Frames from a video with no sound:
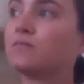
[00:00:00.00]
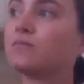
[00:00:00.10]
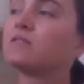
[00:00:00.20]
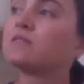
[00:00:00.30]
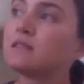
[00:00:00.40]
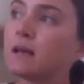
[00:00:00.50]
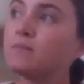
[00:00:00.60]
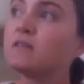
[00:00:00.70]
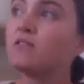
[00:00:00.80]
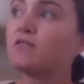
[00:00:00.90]

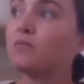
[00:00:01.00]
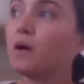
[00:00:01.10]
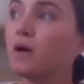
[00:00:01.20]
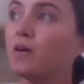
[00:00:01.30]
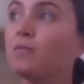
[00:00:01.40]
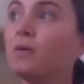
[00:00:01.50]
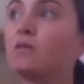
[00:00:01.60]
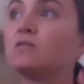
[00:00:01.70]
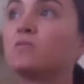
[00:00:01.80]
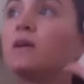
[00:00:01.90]
receptive mode,
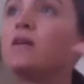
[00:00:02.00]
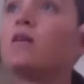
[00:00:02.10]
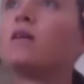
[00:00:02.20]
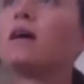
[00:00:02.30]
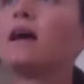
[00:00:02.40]
because we're not